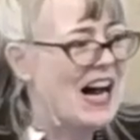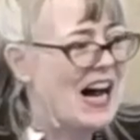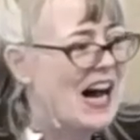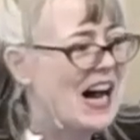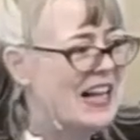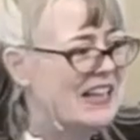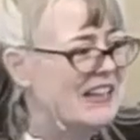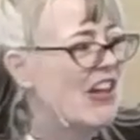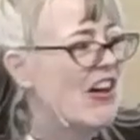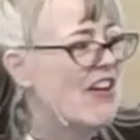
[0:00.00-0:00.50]

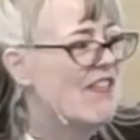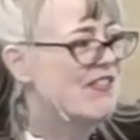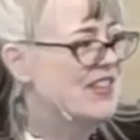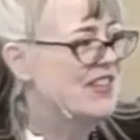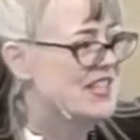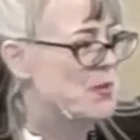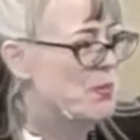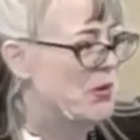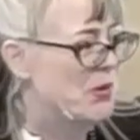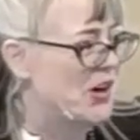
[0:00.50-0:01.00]
I love
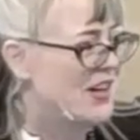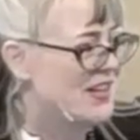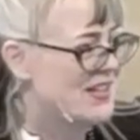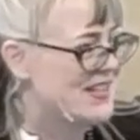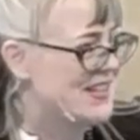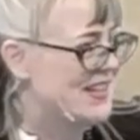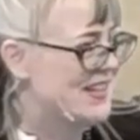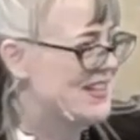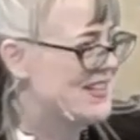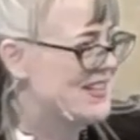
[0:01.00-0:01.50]
this
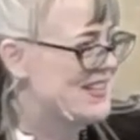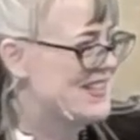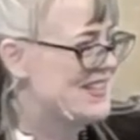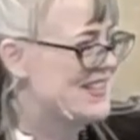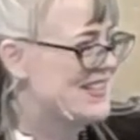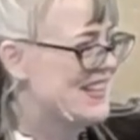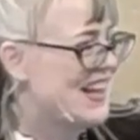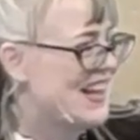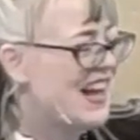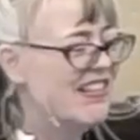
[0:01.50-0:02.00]

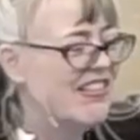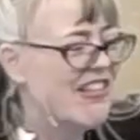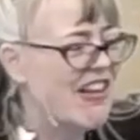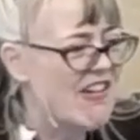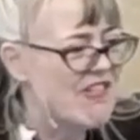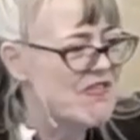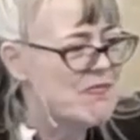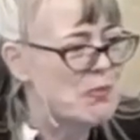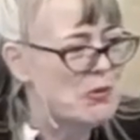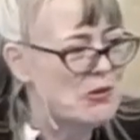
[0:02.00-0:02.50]
process. I
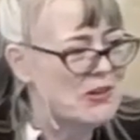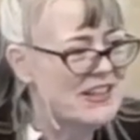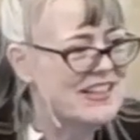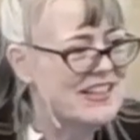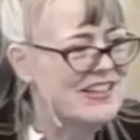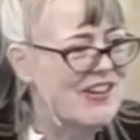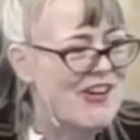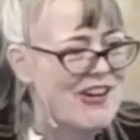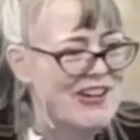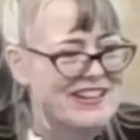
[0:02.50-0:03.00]
love putting
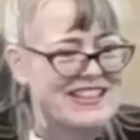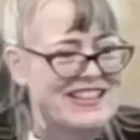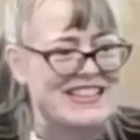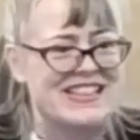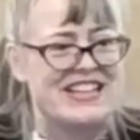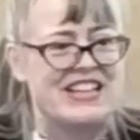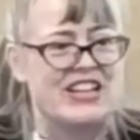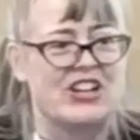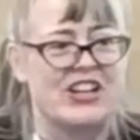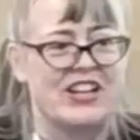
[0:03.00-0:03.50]
it all in
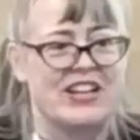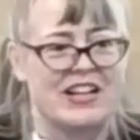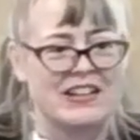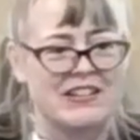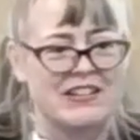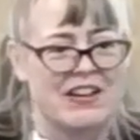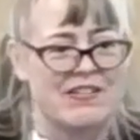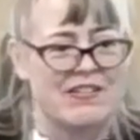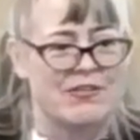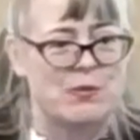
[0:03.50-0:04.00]
there, and I
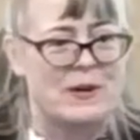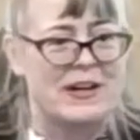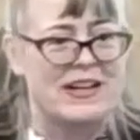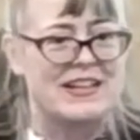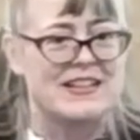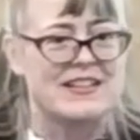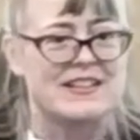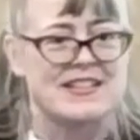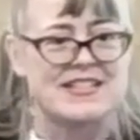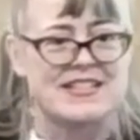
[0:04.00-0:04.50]
love
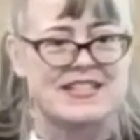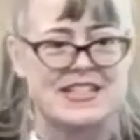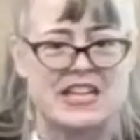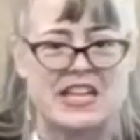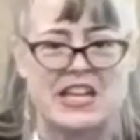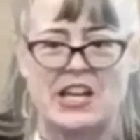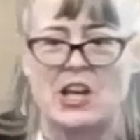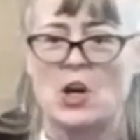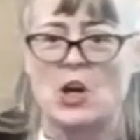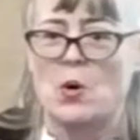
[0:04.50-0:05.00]
waiting to
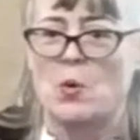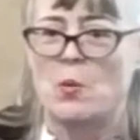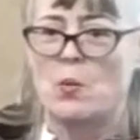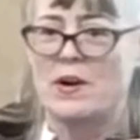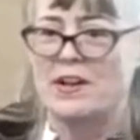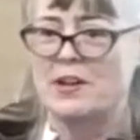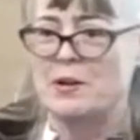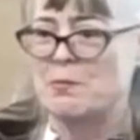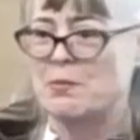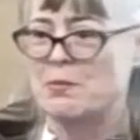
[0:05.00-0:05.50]
see
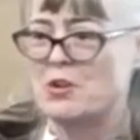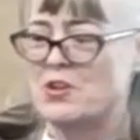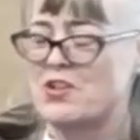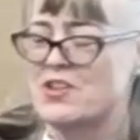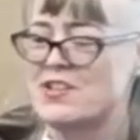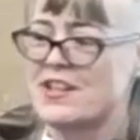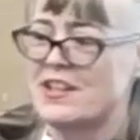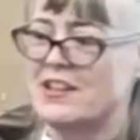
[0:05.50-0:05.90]
what emerges.